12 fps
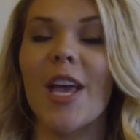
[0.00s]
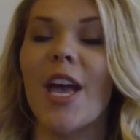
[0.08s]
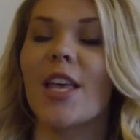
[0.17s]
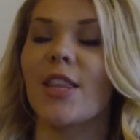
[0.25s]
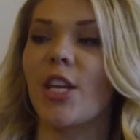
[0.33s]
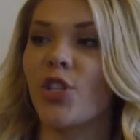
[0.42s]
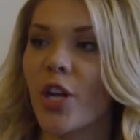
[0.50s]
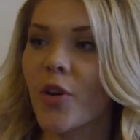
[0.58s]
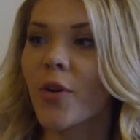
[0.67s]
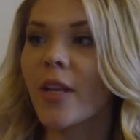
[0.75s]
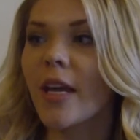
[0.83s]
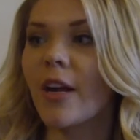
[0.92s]
They
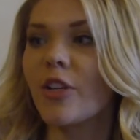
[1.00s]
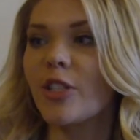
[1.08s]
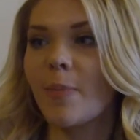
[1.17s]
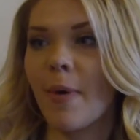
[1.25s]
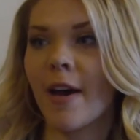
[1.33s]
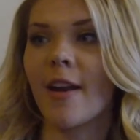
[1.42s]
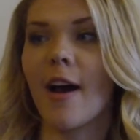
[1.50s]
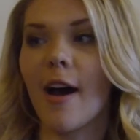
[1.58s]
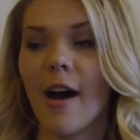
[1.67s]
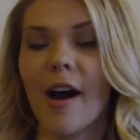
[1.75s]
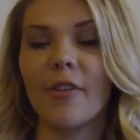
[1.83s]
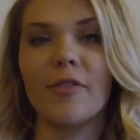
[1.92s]
generally are spun
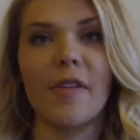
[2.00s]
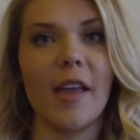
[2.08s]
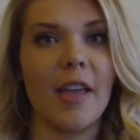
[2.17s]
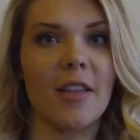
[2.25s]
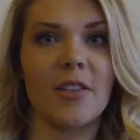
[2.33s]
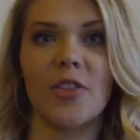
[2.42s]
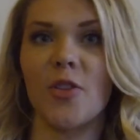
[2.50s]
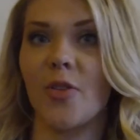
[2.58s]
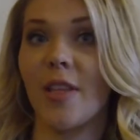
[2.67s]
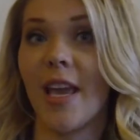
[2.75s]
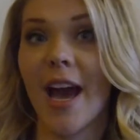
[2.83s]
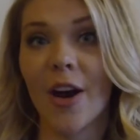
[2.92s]
off into
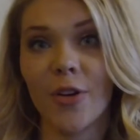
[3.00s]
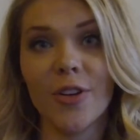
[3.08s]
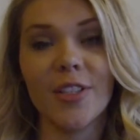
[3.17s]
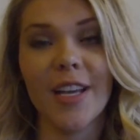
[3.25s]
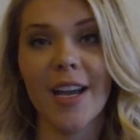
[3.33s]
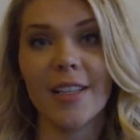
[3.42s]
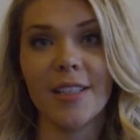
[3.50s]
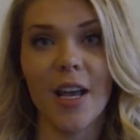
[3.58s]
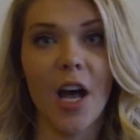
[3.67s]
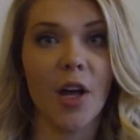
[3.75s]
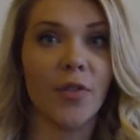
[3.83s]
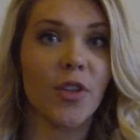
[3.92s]
the outer sides
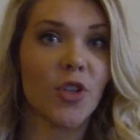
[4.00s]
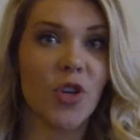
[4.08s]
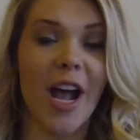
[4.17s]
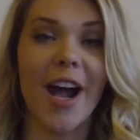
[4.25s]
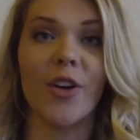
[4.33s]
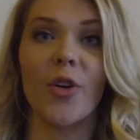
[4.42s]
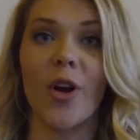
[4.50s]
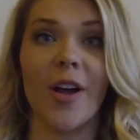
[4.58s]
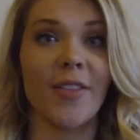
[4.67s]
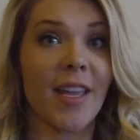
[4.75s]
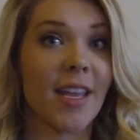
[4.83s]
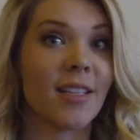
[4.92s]
of the track or
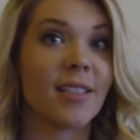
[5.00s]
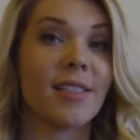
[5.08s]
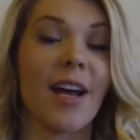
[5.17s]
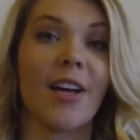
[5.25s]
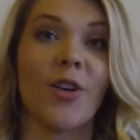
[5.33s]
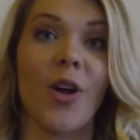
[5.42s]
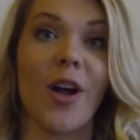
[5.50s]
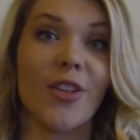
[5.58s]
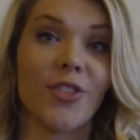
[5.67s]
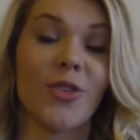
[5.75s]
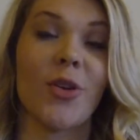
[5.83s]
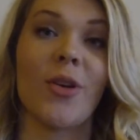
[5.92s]
on the inside, or
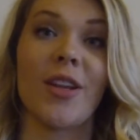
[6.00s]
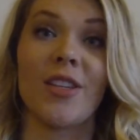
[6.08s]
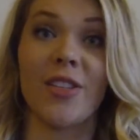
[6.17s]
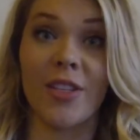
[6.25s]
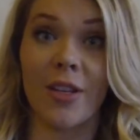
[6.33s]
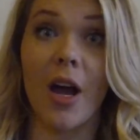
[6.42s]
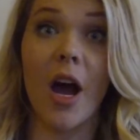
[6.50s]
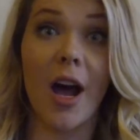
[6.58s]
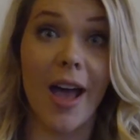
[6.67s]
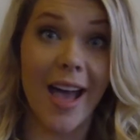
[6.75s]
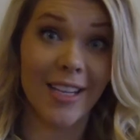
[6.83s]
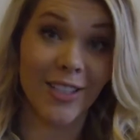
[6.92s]
also known
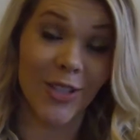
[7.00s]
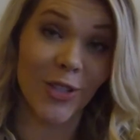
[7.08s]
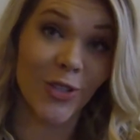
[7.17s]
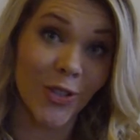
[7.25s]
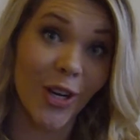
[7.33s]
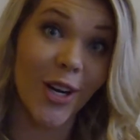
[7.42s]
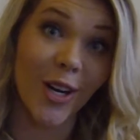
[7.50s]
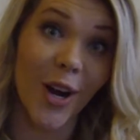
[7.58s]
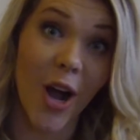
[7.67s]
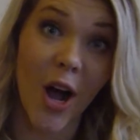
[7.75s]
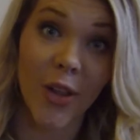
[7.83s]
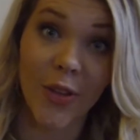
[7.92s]
as the skirt
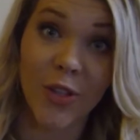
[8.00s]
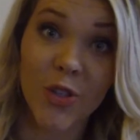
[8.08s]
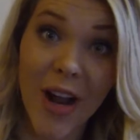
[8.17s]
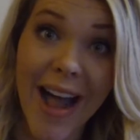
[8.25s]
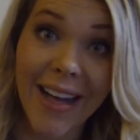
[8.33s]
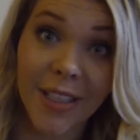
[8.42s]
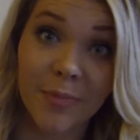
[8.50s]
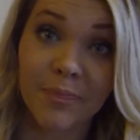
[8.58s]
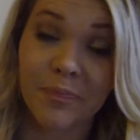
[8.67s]
on the track.